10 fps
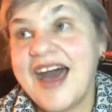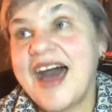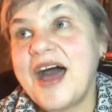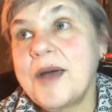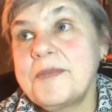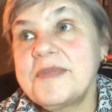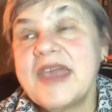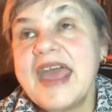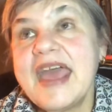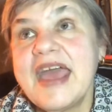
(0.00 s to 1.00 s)
And
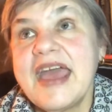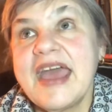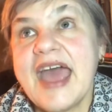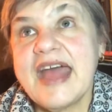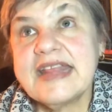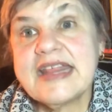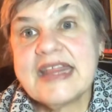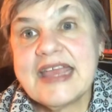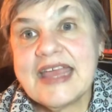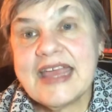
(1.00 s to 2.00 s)
then
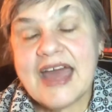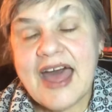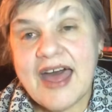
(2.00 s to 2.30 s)
the